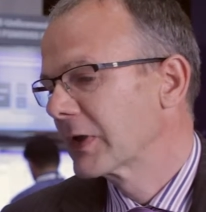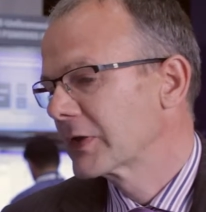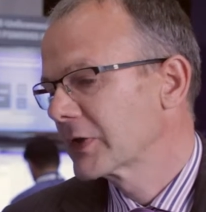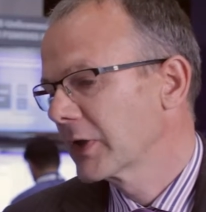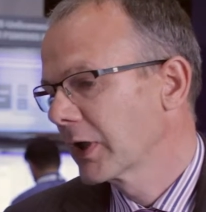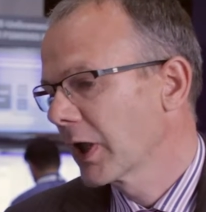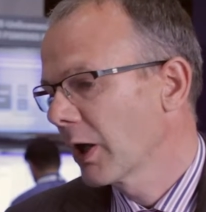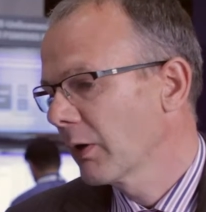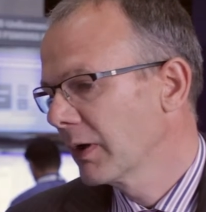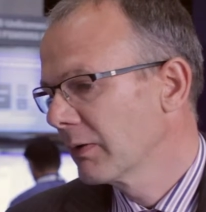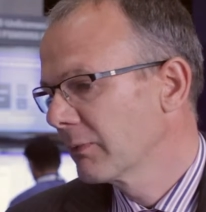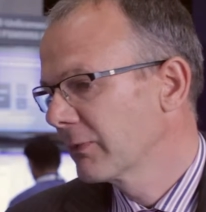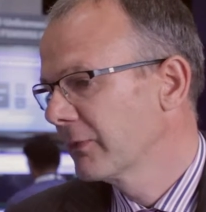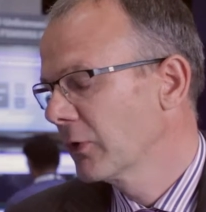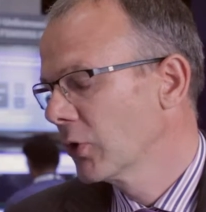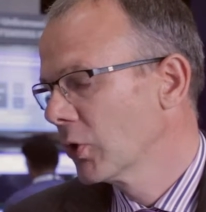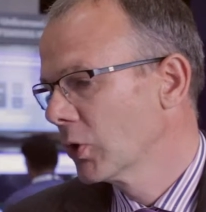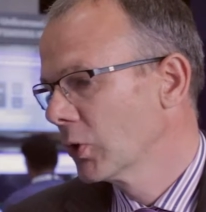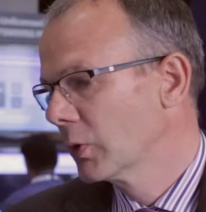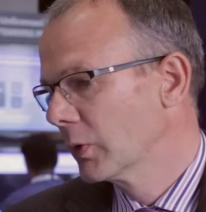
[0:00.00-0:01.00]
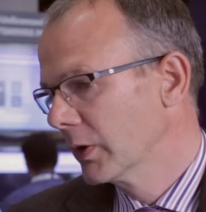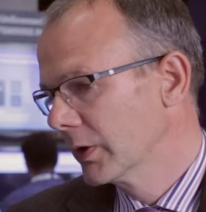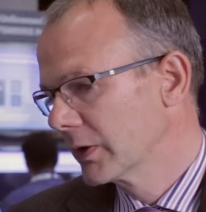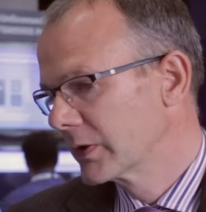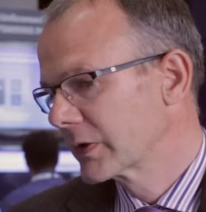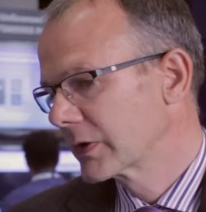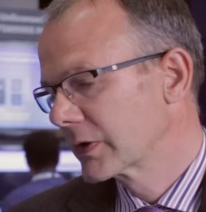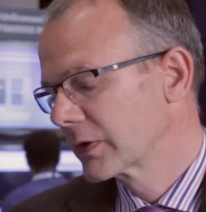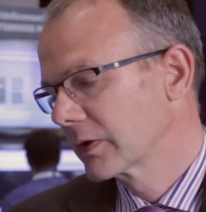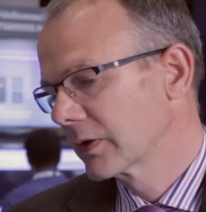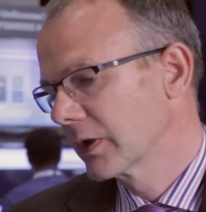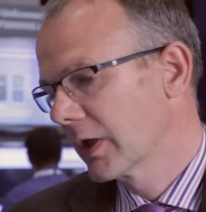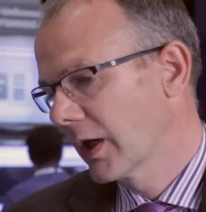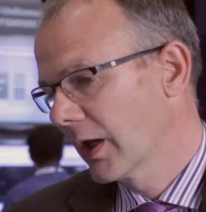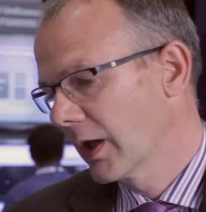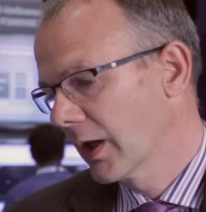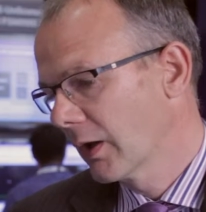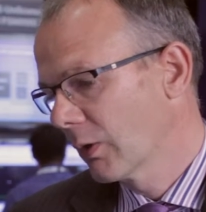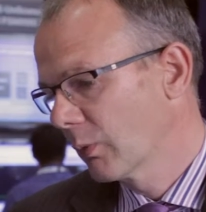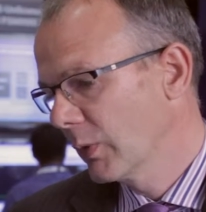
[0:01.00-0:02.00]
So going forwards,
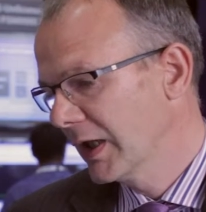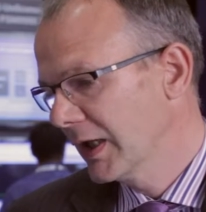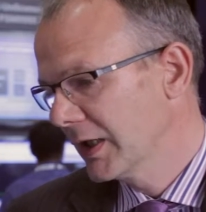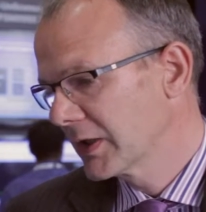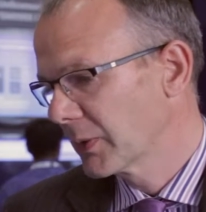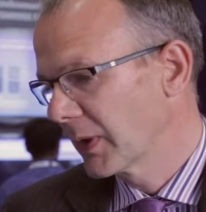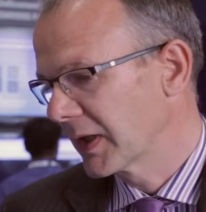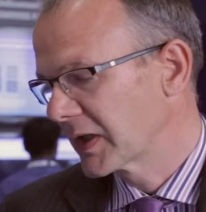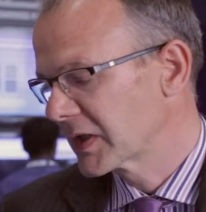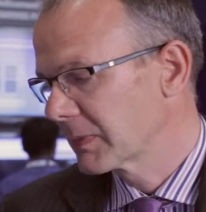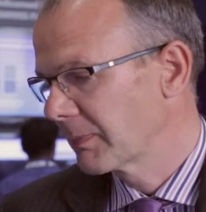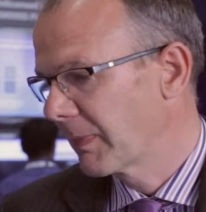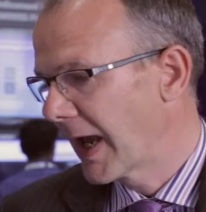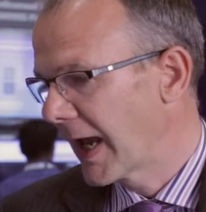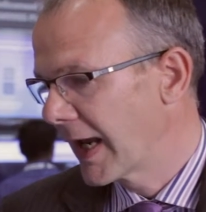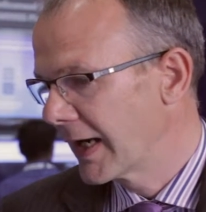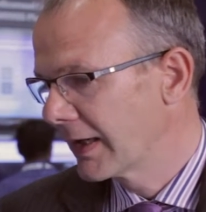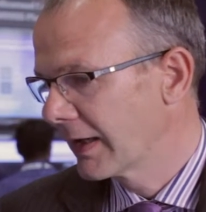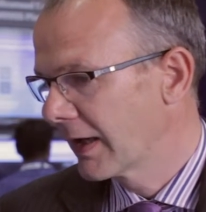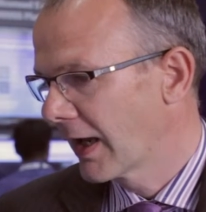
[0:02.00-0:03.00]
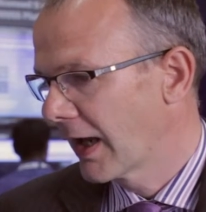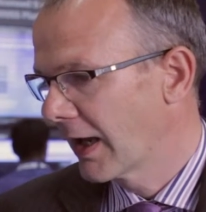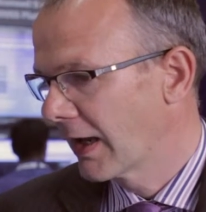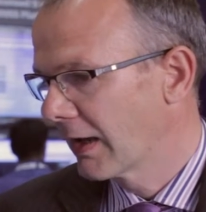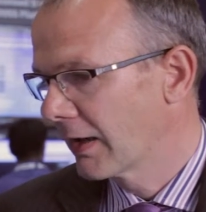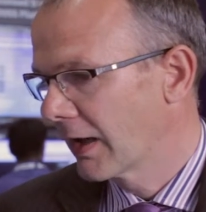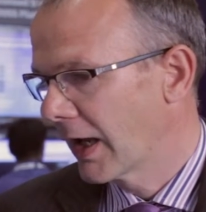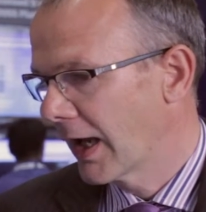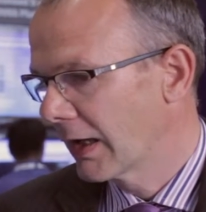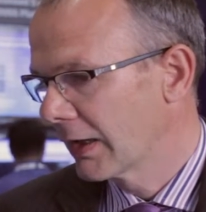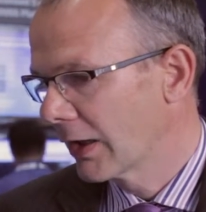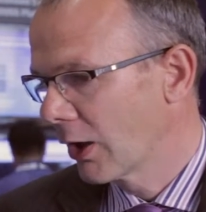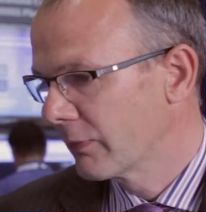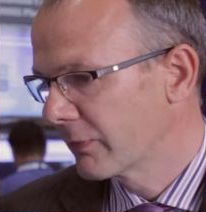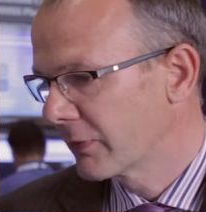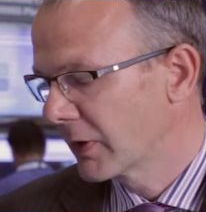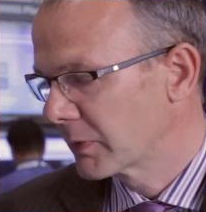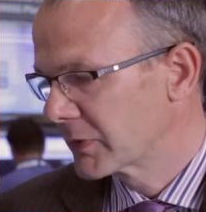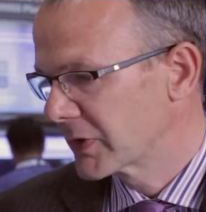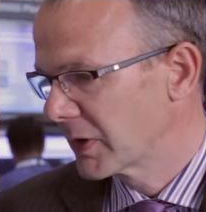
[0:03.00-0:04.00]
we need to expand our low
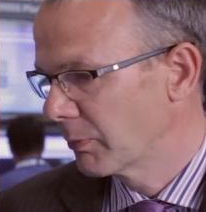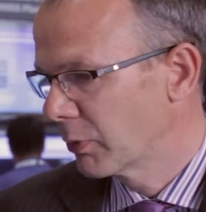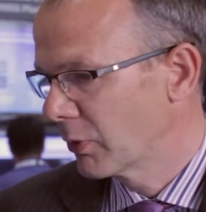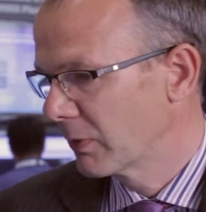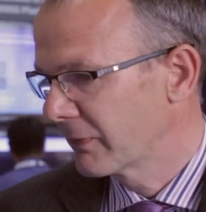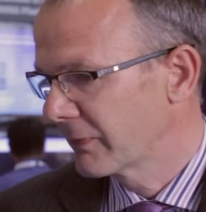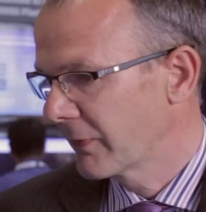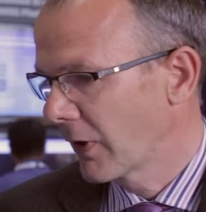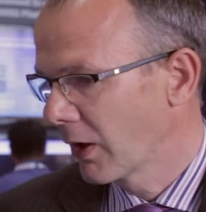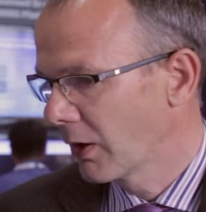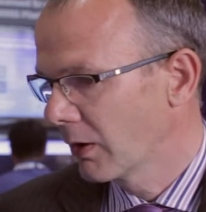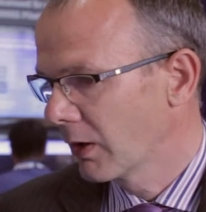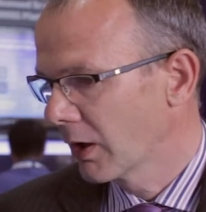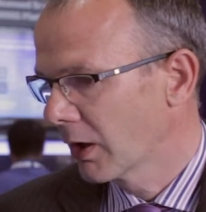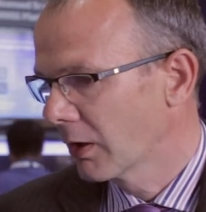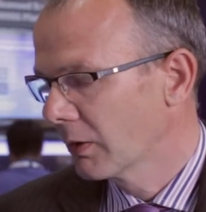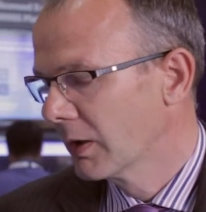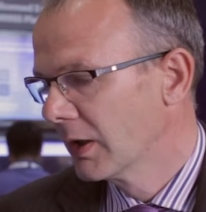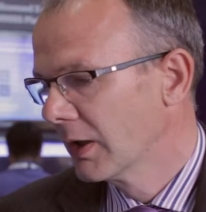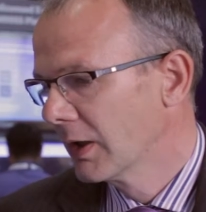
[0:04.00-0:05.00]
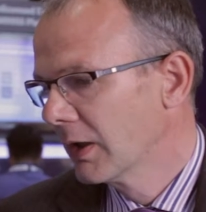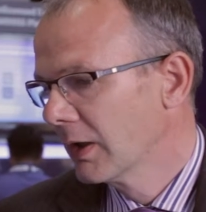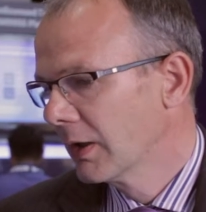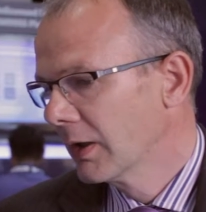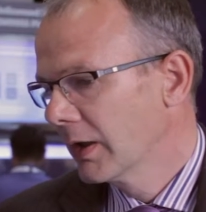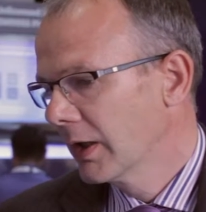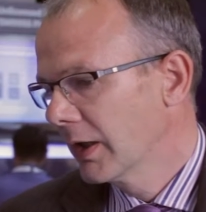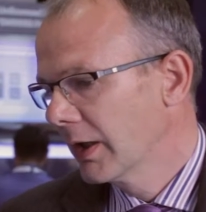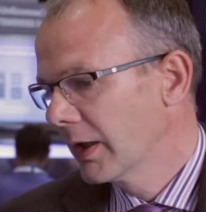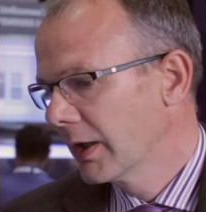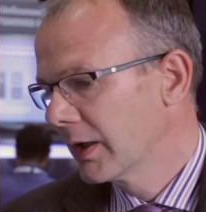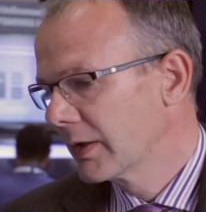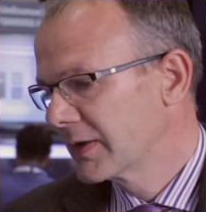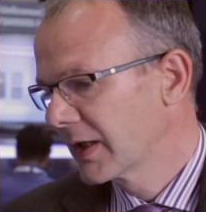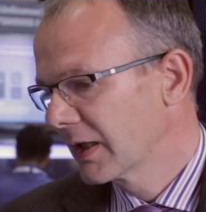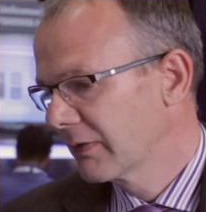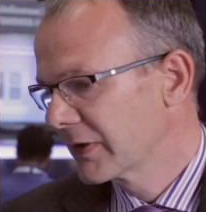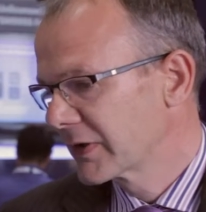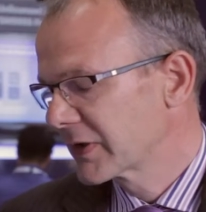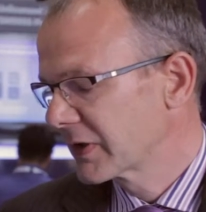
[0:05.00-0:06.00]
frequency portfolio
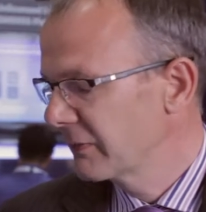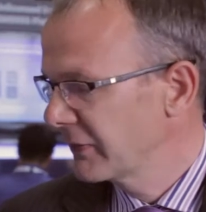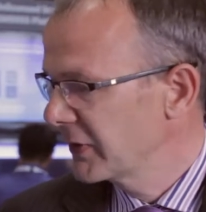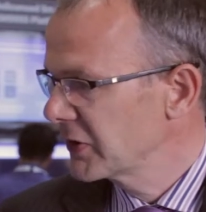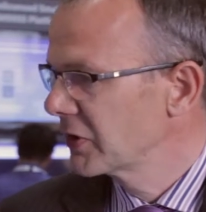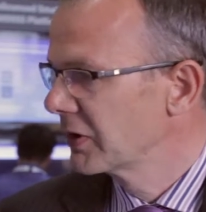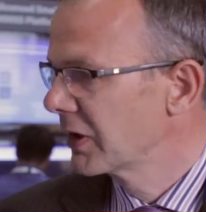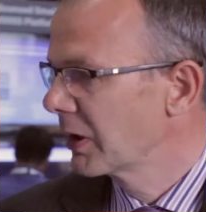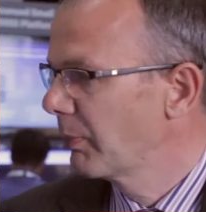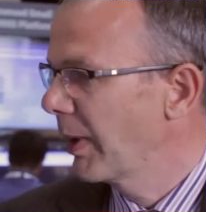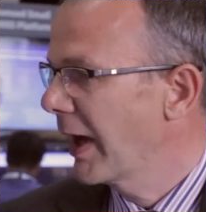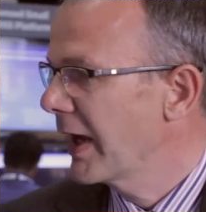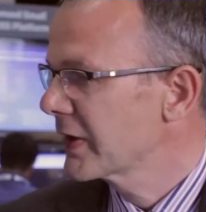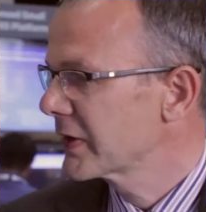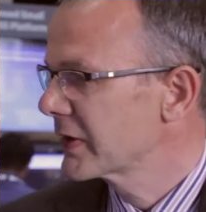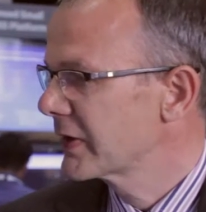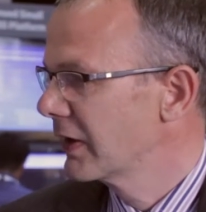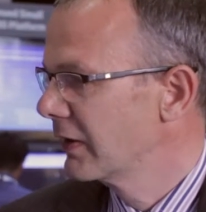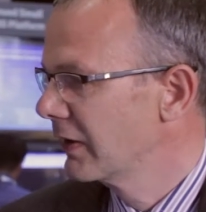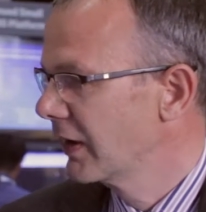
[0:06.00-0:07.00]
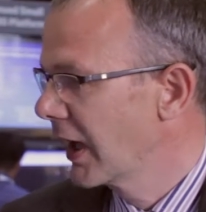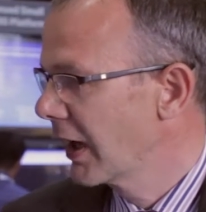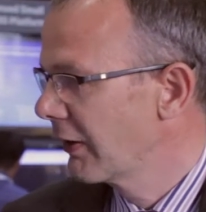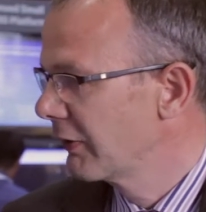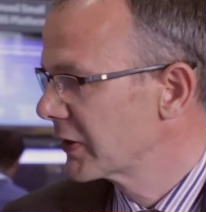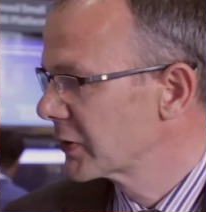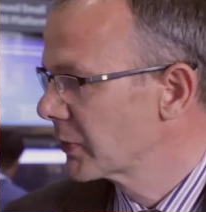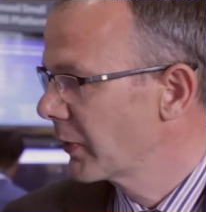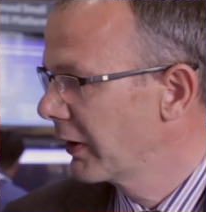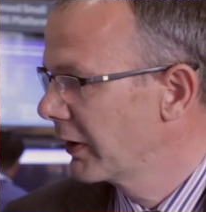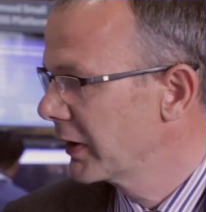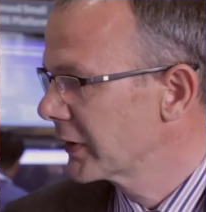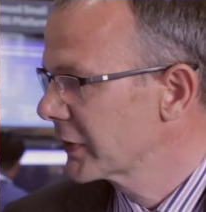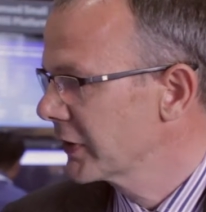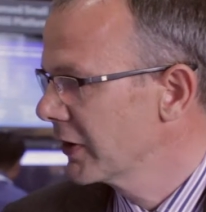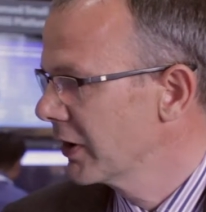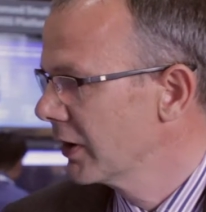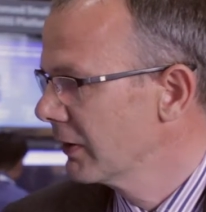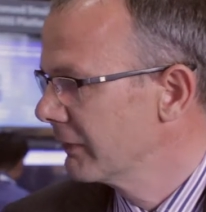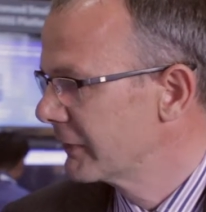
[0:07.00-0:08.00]
to give us sufficient capacity in the areas where it
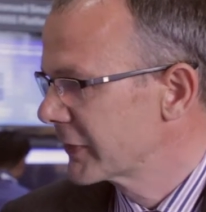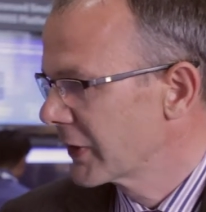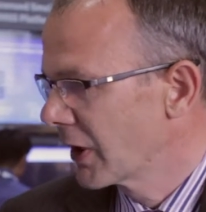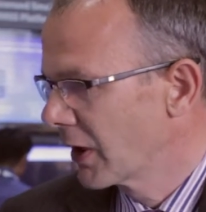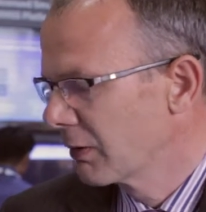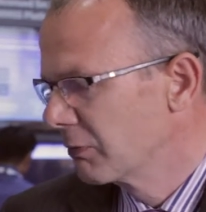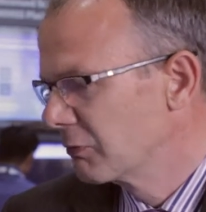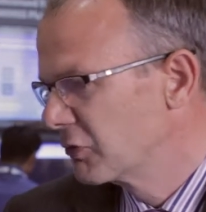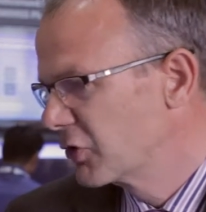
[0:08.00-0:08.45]
serves. So